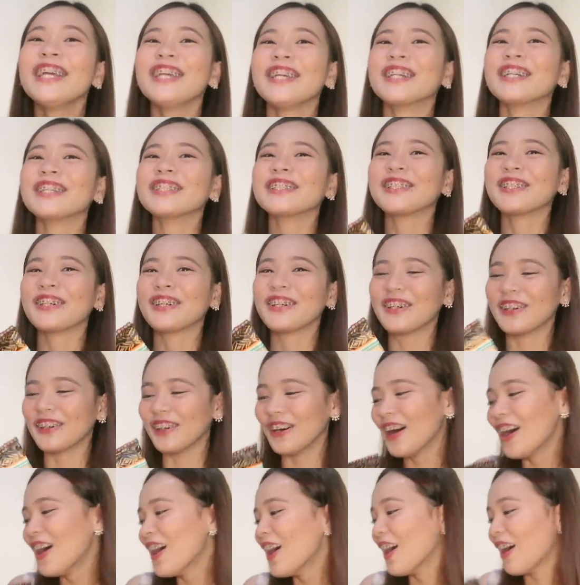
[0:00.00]
Yung dugo.
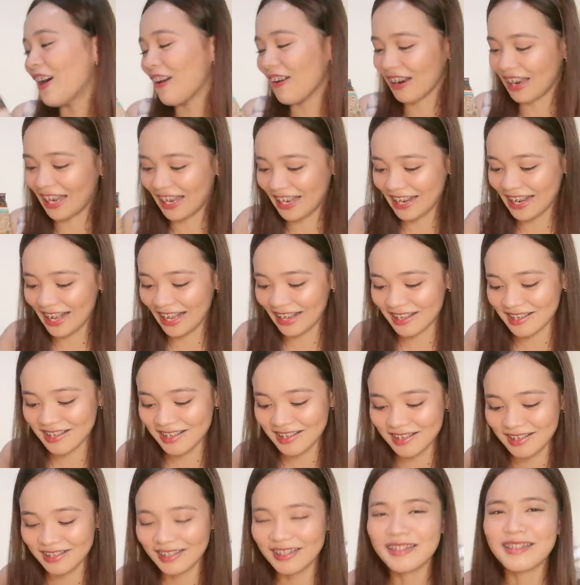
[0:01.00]
Okay,
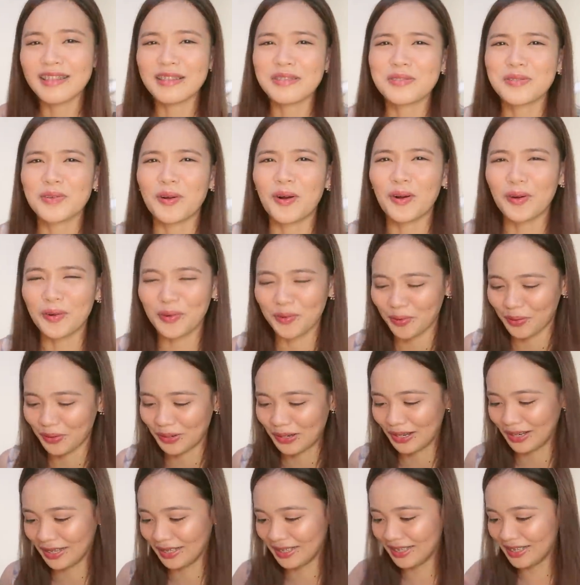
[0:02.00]
next. That's
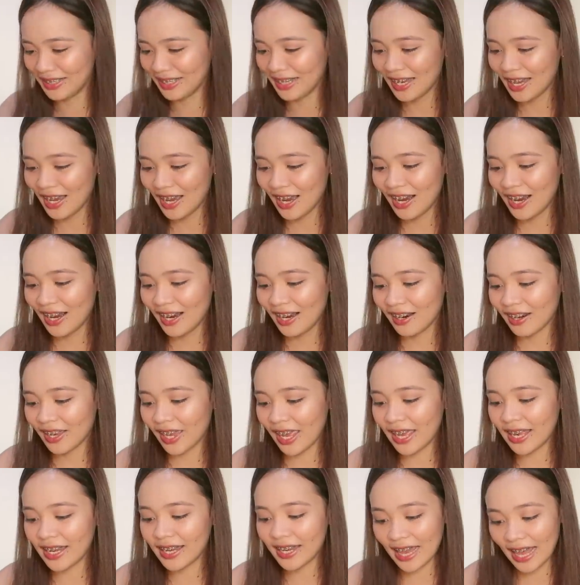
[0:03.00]
awkward.
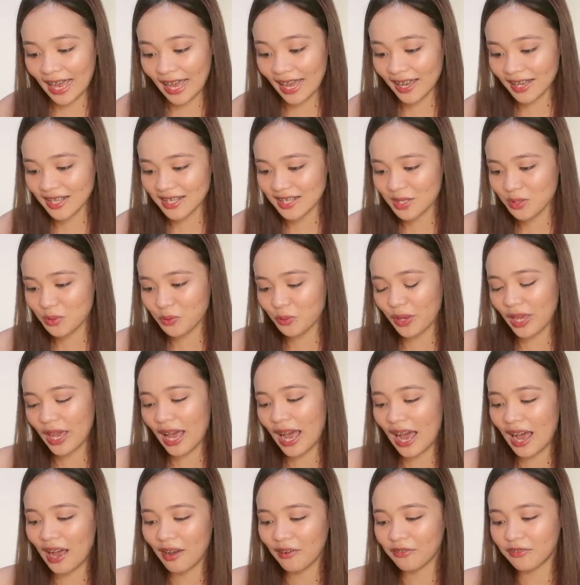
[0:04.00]
Okay, next, we
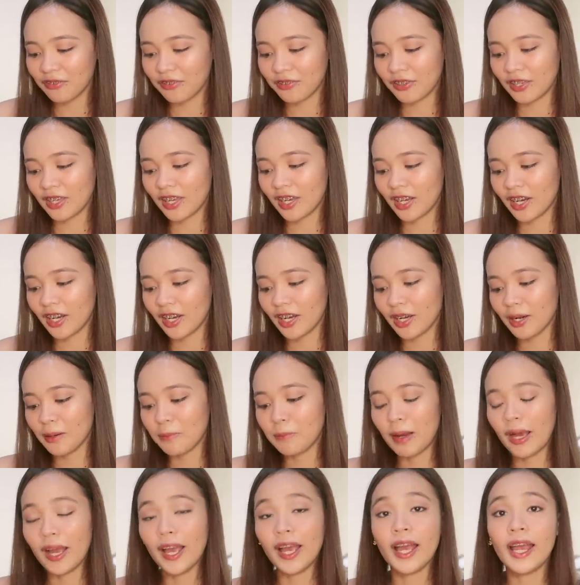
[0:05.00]
have here
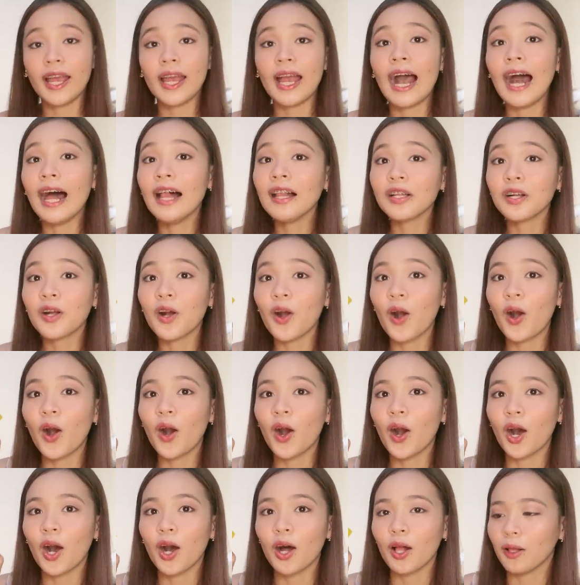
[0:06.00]
my
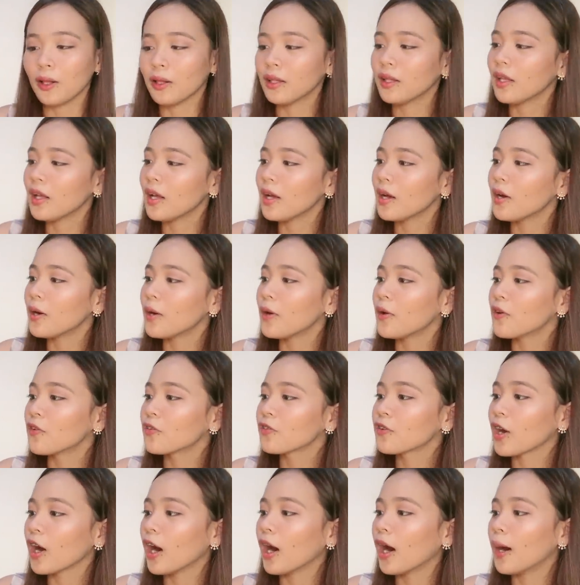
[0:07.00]
alcohol
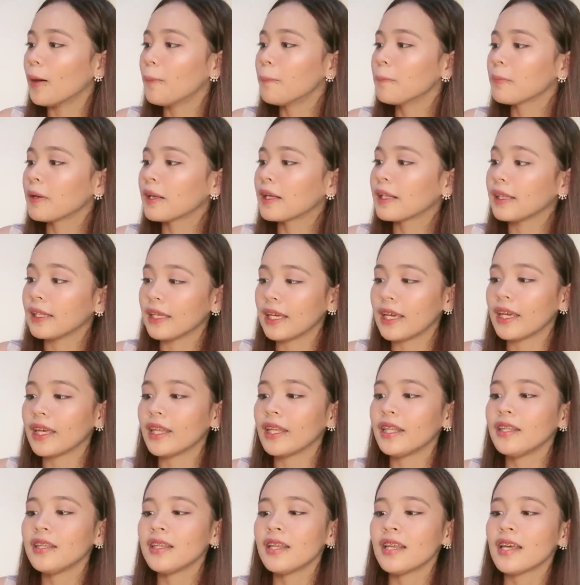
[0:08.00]
from
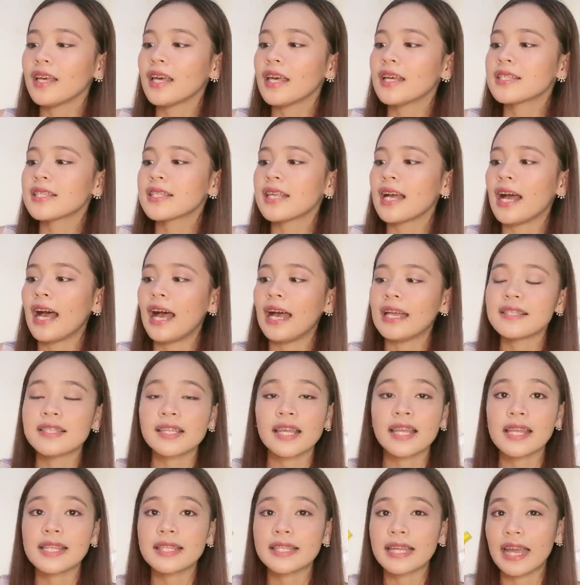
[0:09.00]
Clean. It's a hand
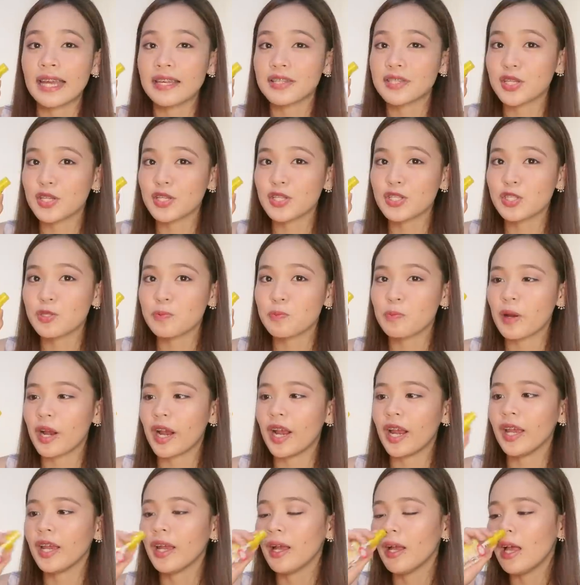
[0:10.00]
sanitizer
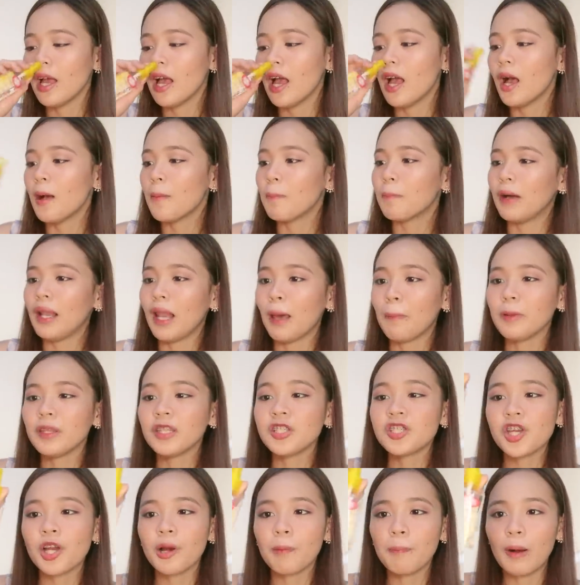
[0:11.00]
spray.
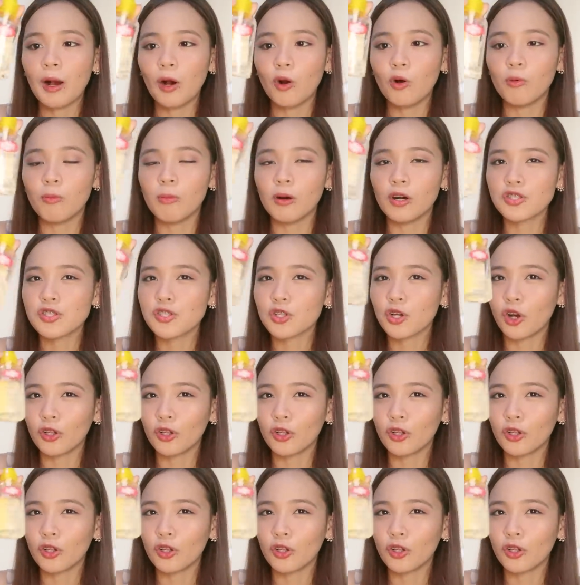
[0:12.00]
Malapit na siya maubos.